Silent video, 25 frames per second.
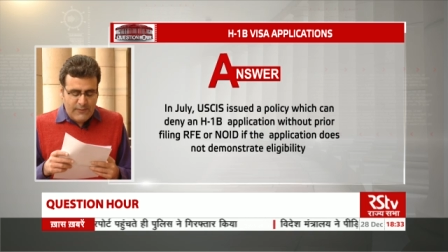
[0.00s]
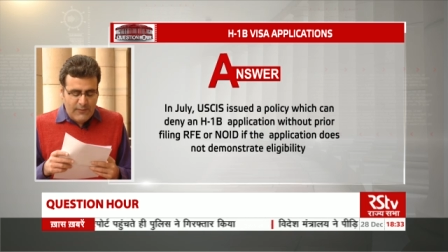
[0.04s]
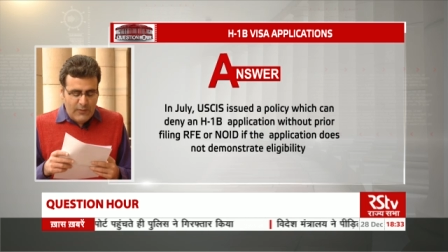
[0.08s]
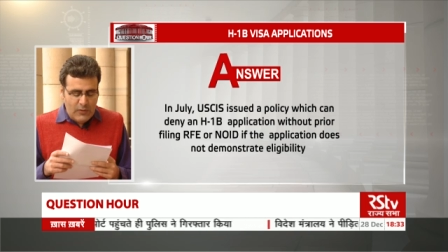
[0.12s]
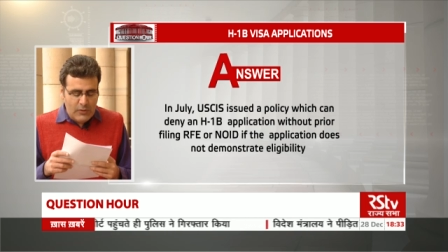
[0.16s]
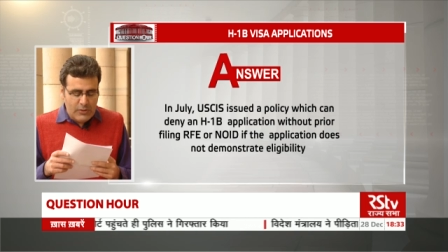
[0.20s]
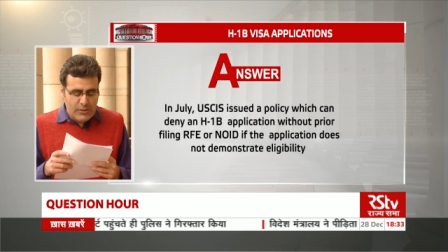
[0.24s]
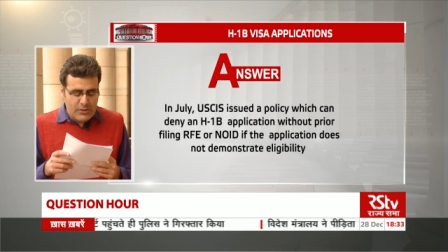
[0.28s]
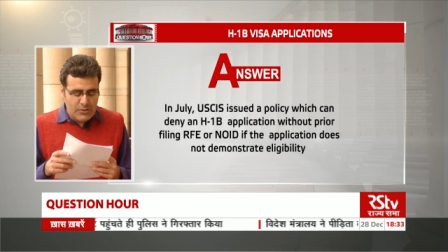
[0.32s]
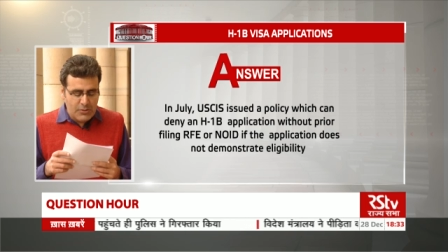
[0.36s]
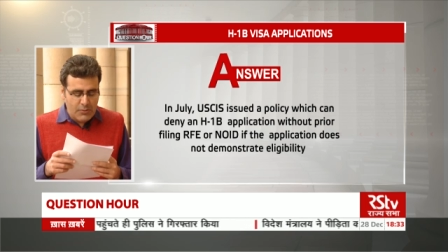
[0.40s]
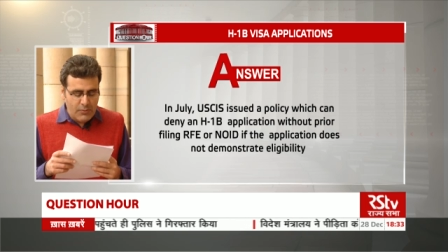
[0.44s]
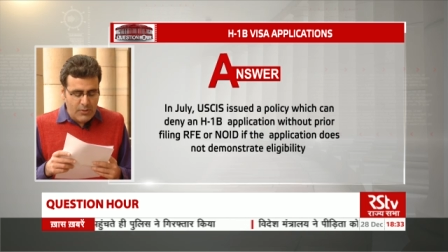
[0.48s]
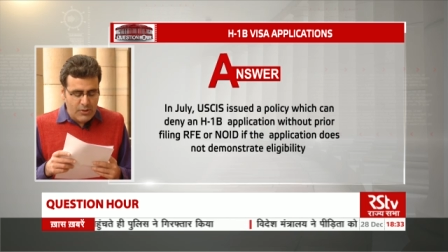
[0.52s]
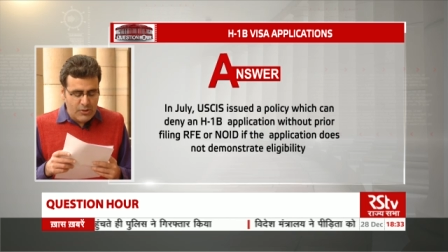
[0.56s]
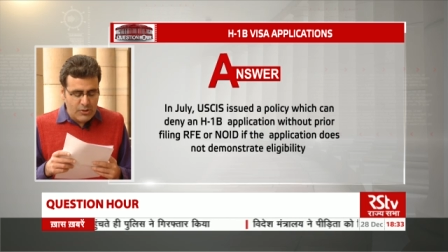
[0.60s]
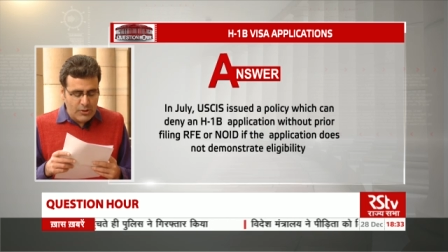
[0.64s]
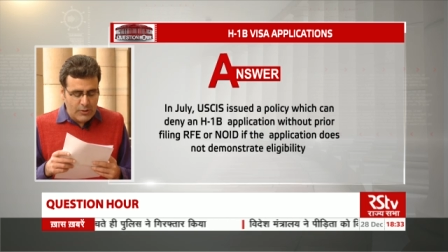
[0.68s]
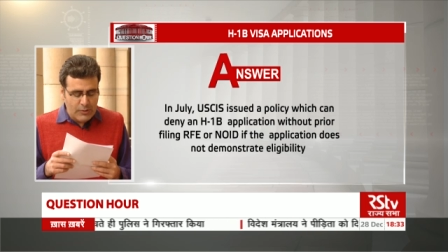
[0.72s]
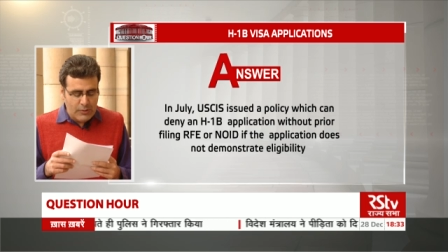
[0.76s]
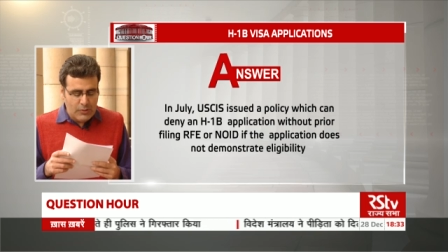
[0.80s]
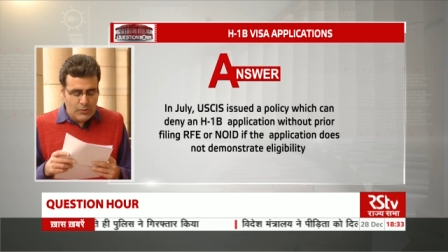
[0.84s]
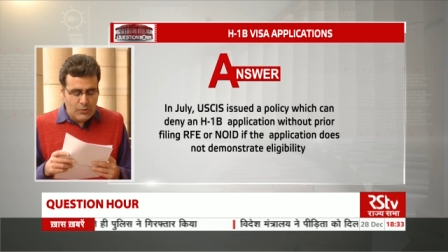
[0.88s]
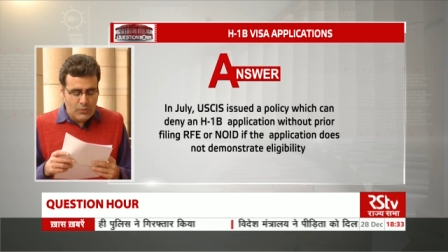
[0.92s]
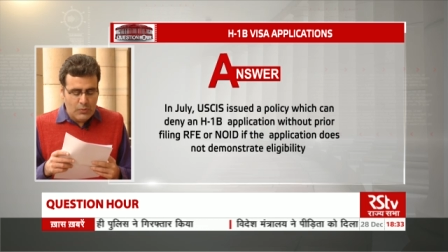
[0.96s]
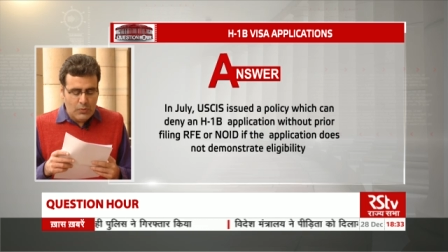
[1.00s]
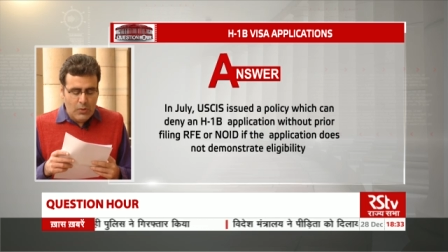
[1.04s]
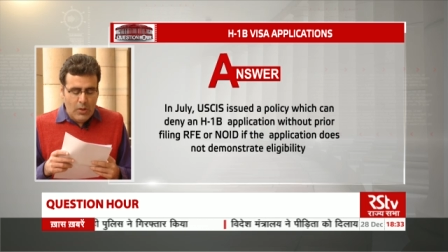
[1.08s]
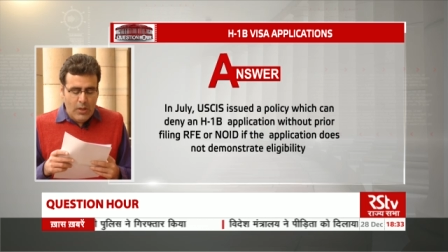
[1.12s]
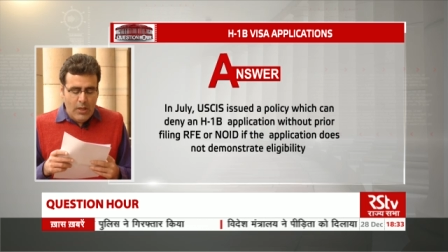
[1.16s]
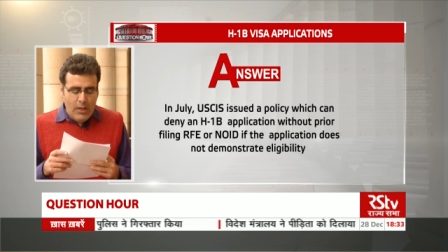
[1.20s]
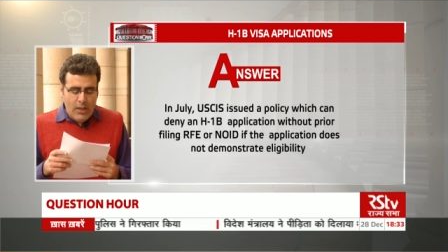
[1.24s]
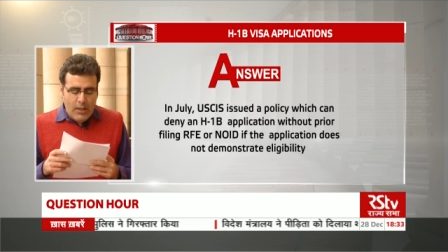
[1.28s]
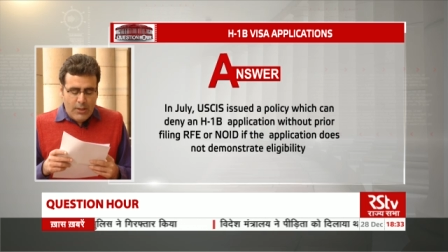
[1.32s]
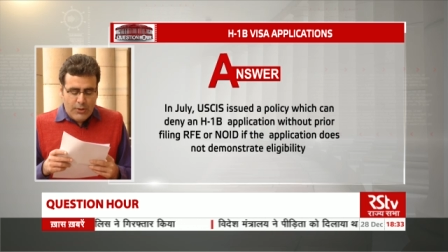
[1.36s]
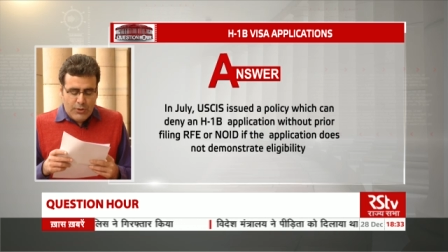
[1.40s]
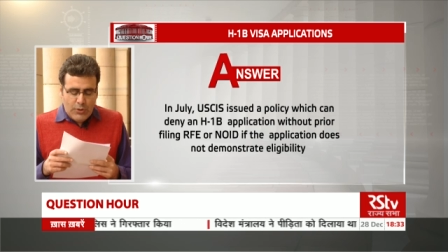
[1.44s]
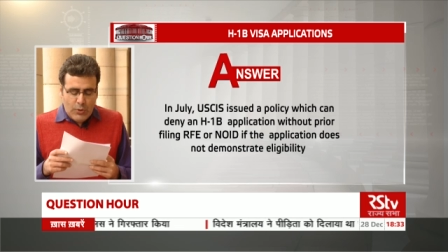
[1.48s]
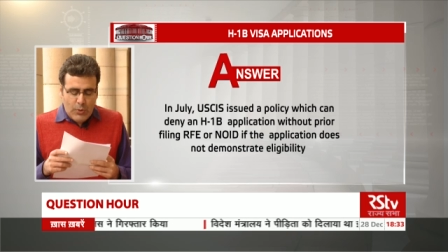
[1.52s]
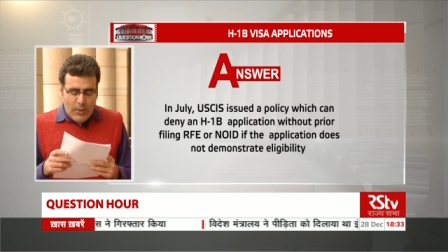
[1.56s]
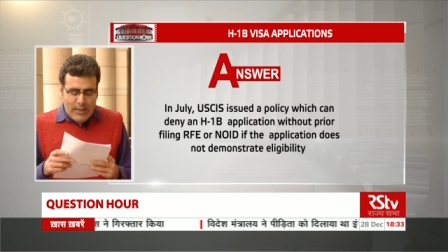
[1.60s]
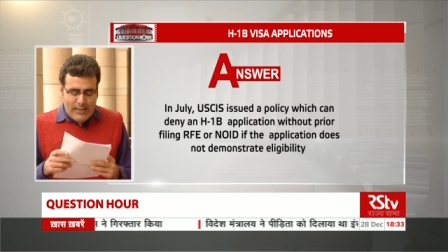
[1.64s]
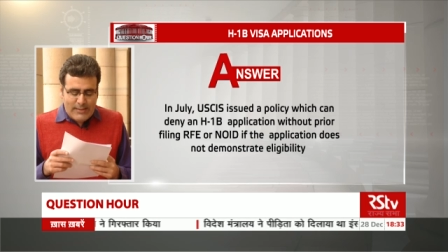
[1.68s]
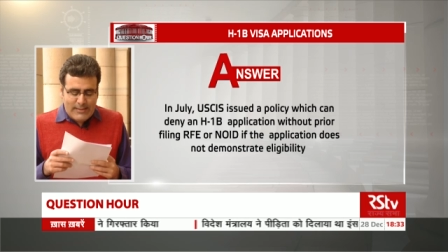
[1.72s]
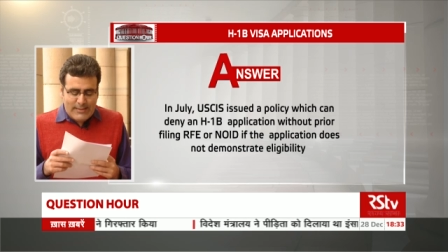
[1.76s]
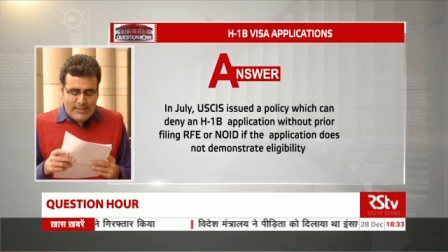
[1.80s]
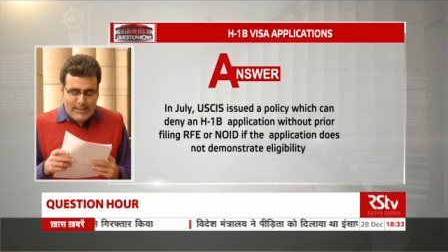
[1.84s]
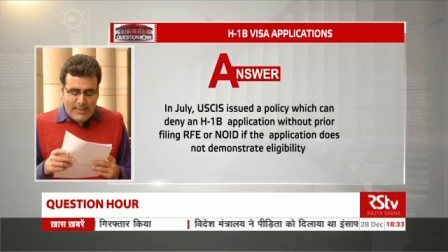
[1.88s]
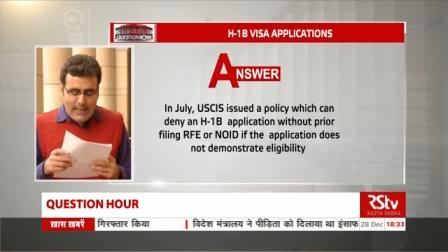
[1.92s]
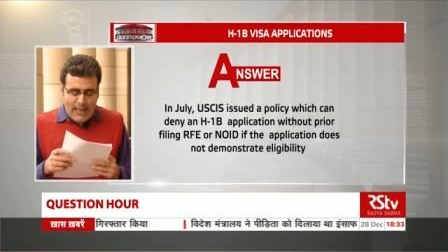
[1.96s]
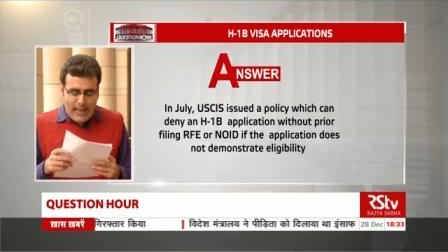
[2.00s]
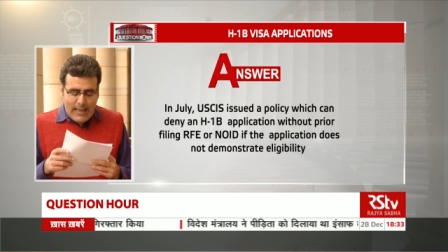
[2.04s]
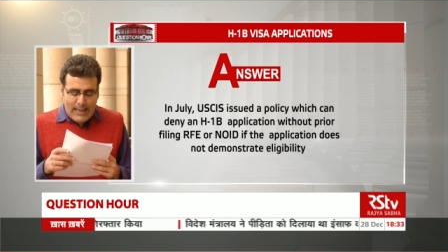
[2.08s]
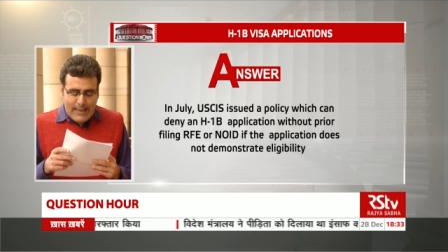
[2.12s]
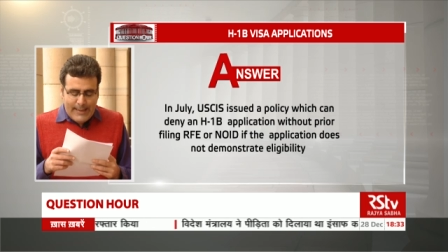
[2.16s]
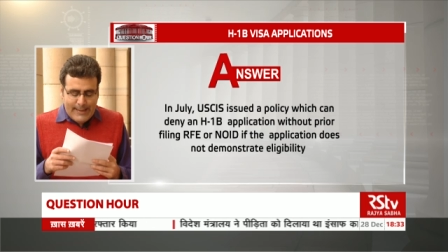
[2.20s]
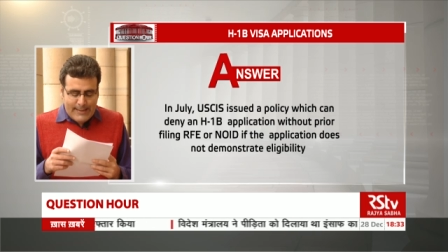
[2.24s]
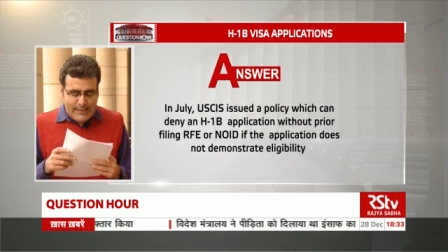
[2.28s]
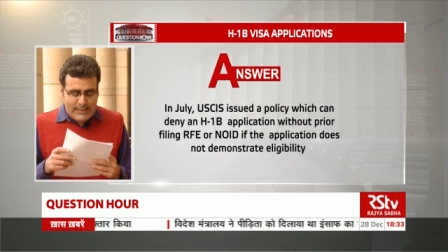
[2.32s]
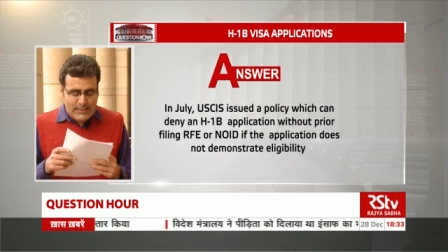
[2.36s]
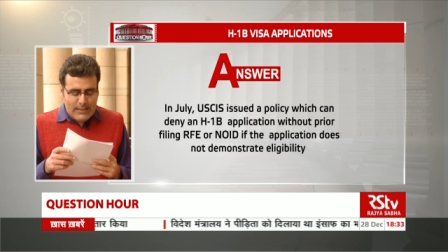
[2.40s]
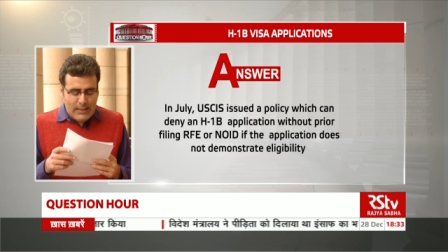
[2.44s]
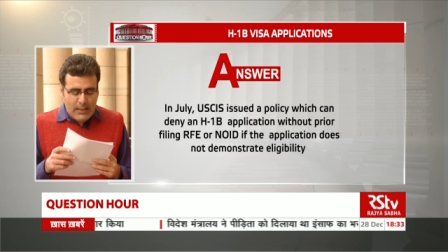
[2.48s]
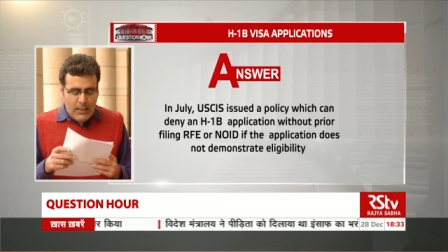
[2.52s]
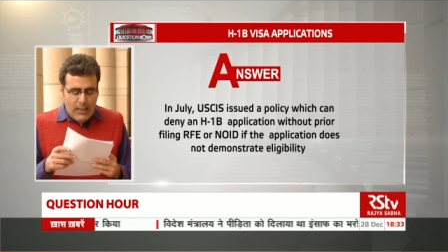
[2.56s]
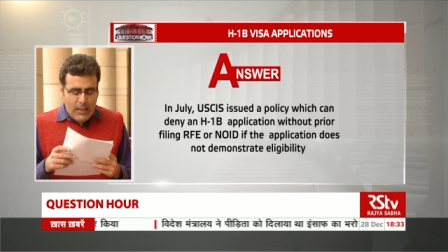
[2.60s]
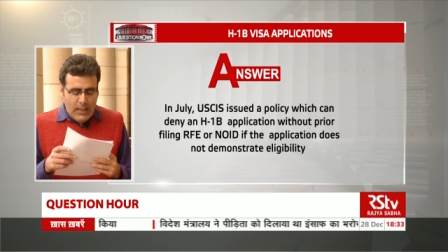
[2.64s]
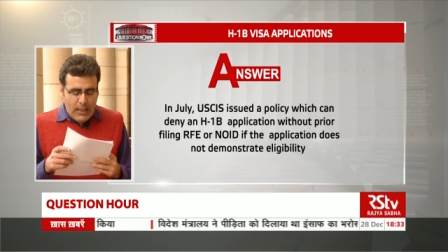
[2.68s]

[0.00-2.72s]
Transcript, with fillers: full discretion to USCIS